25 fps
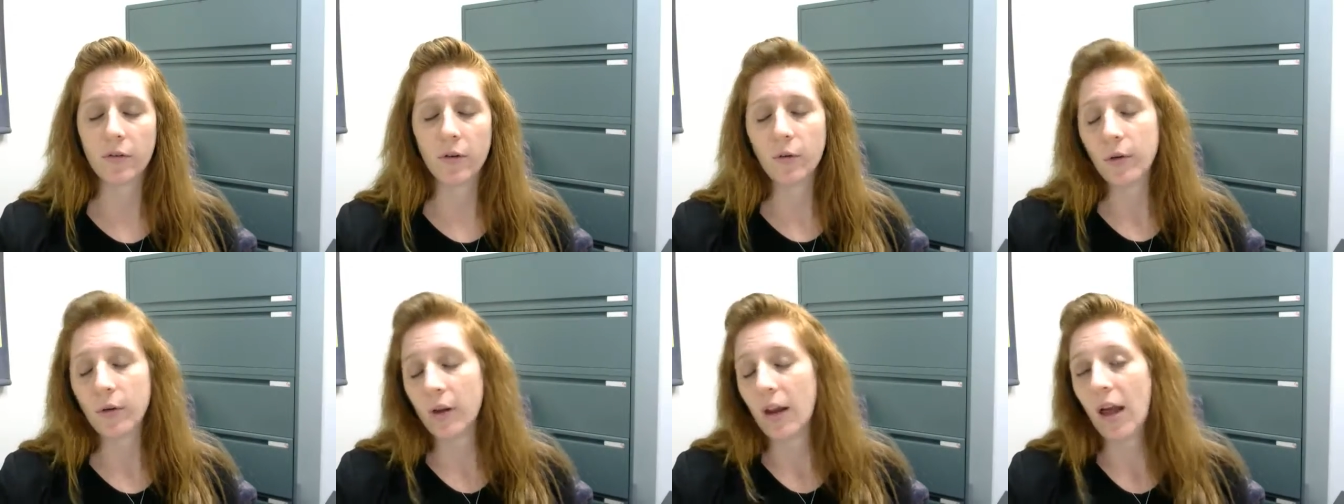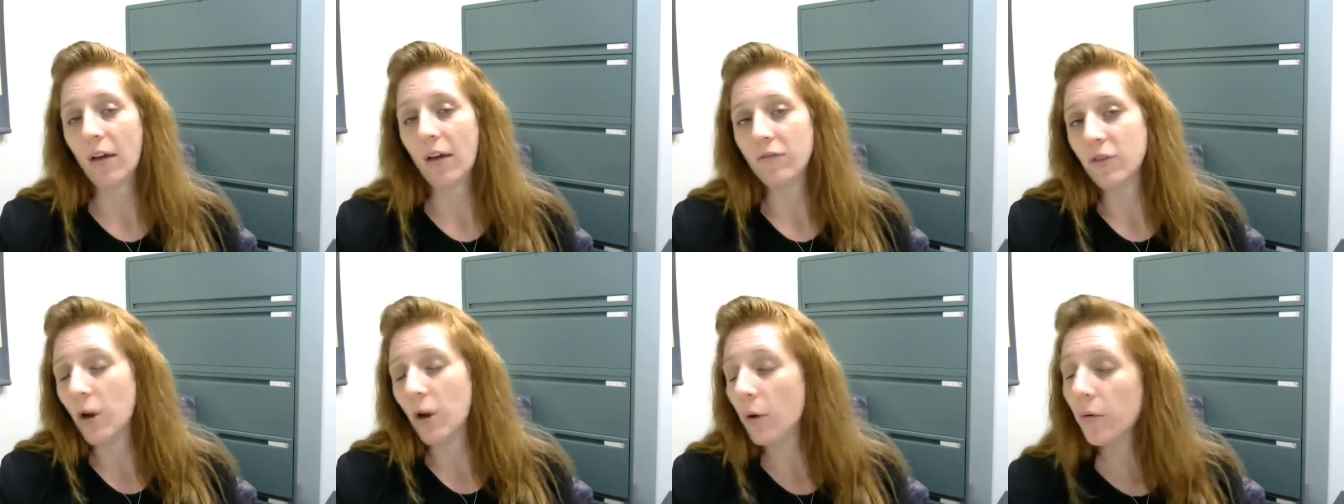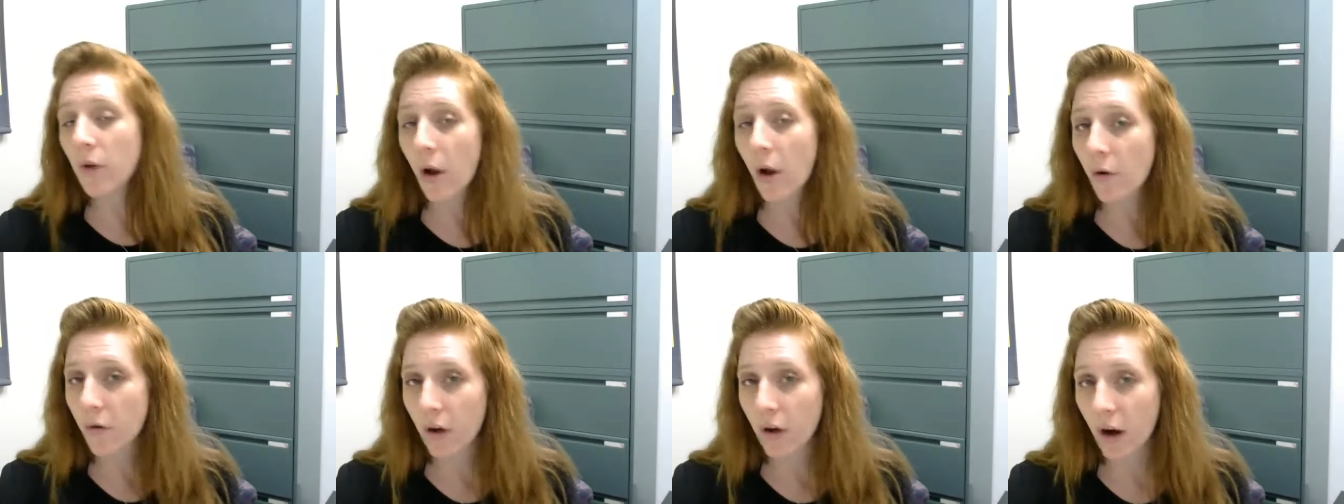You can have no
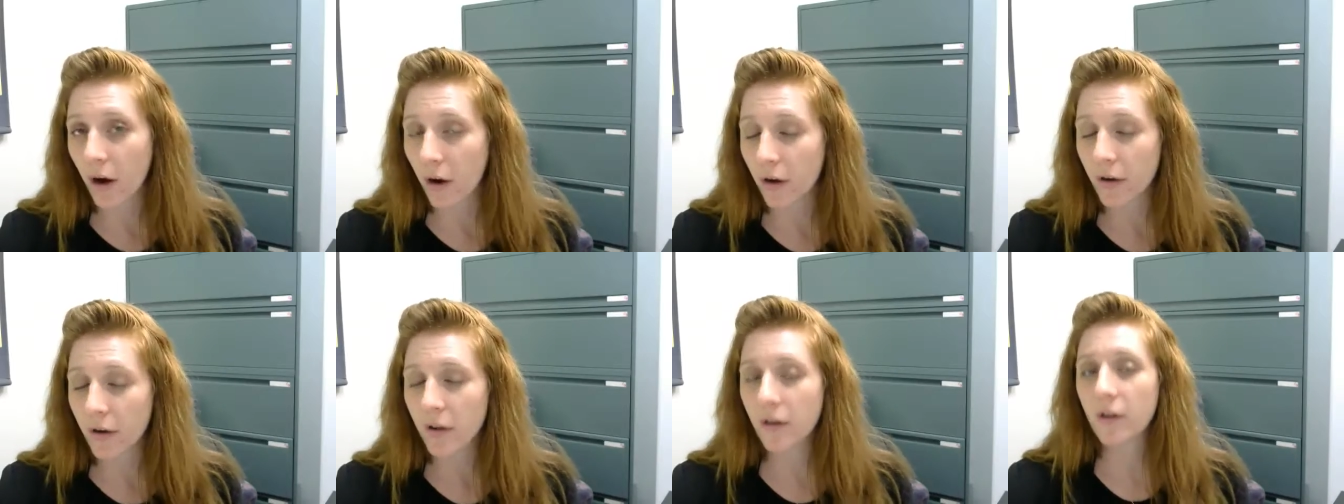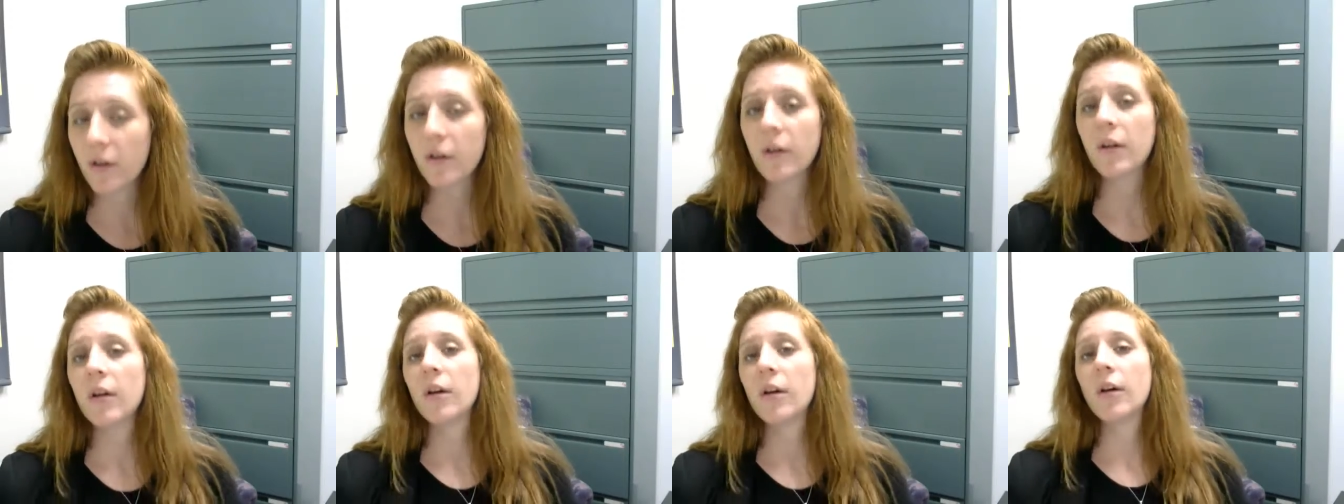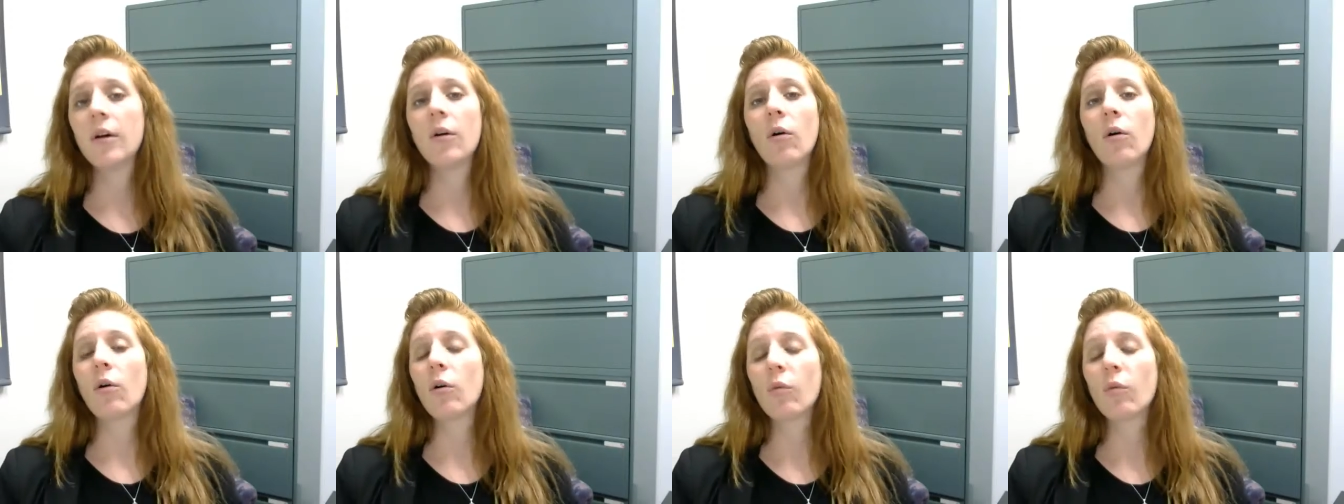note card
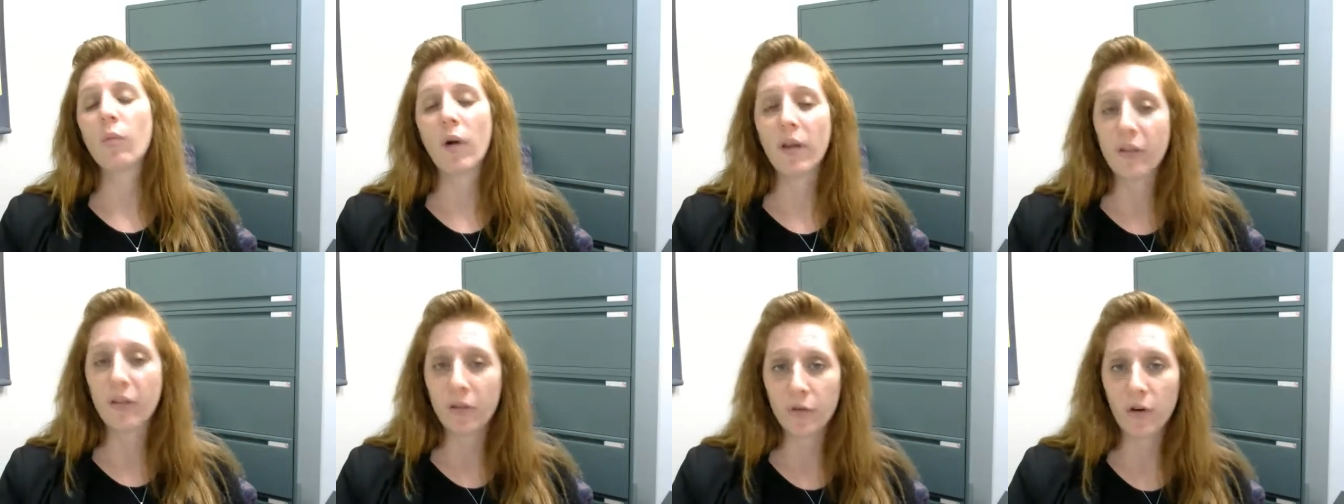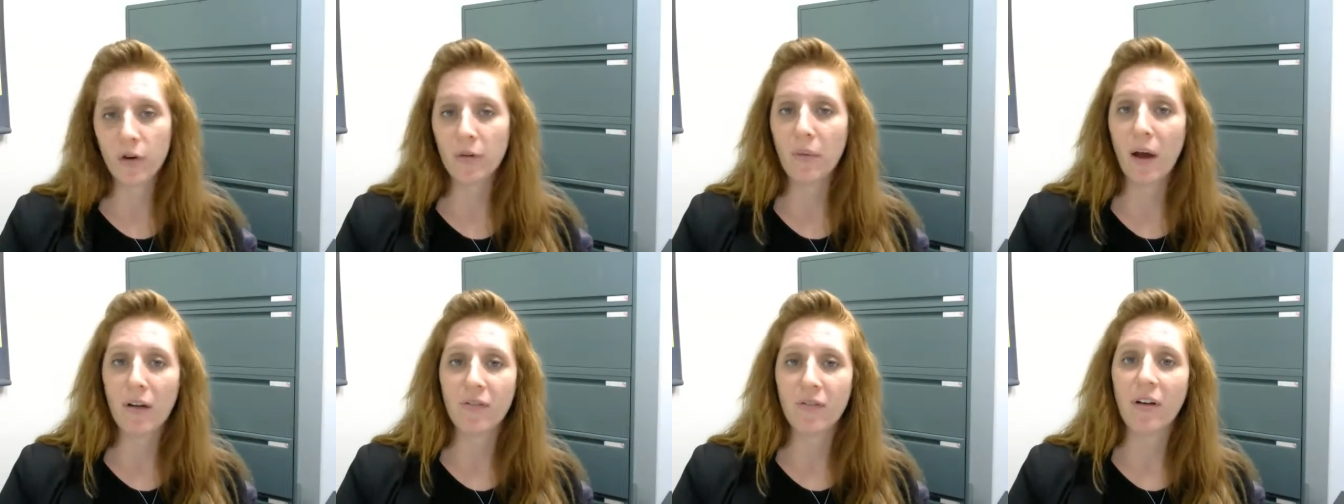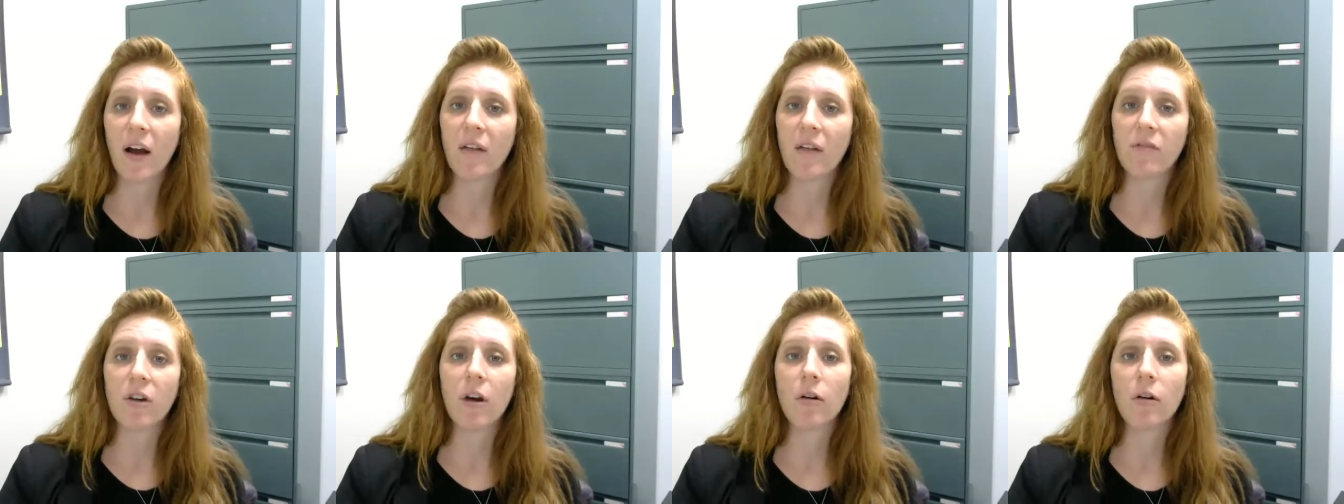or 1
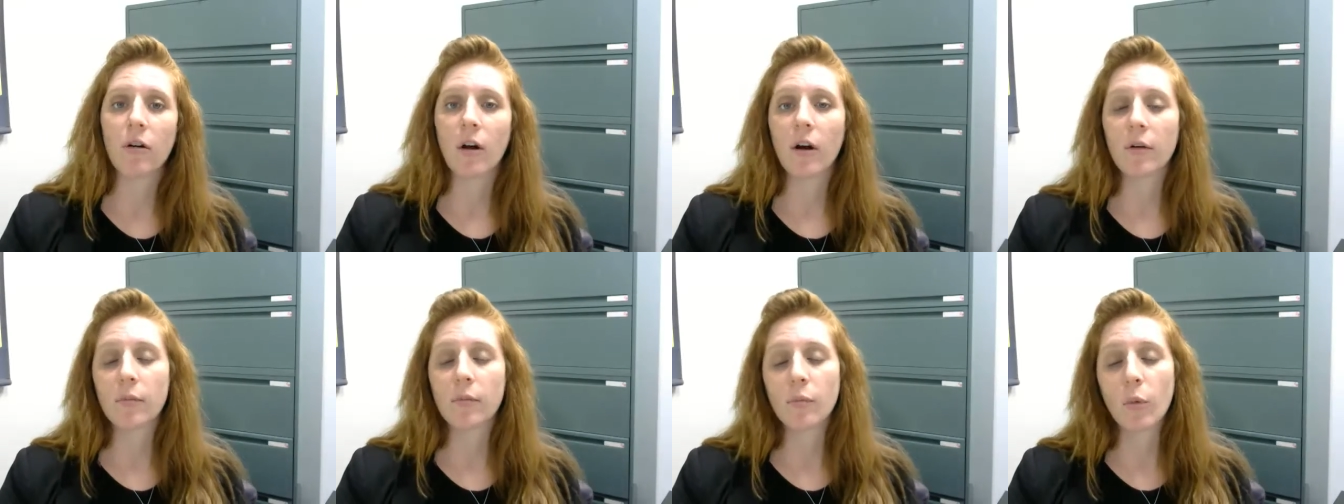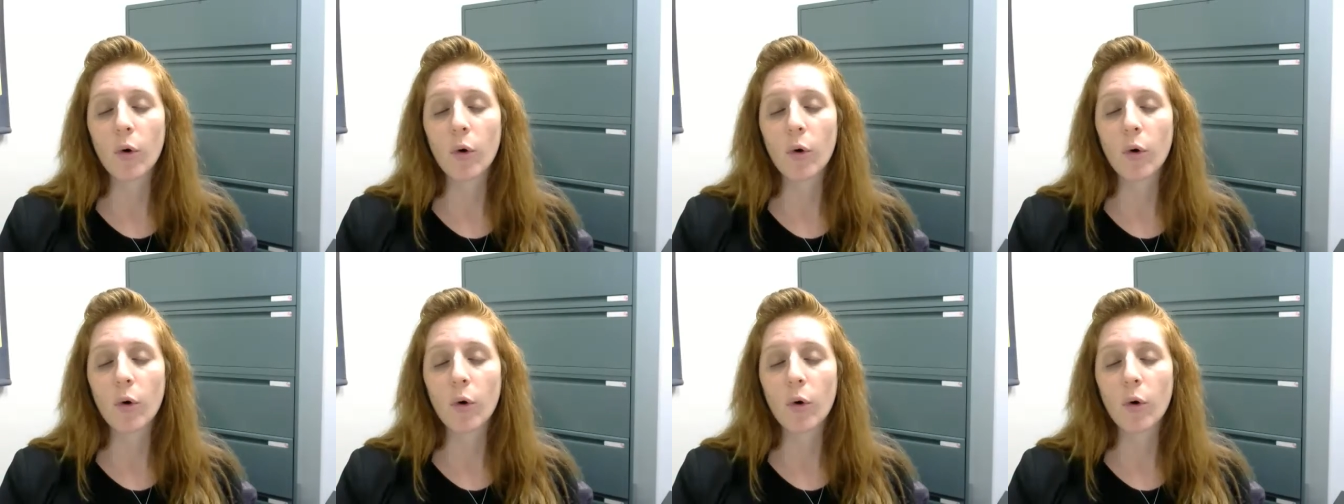3x5 note card.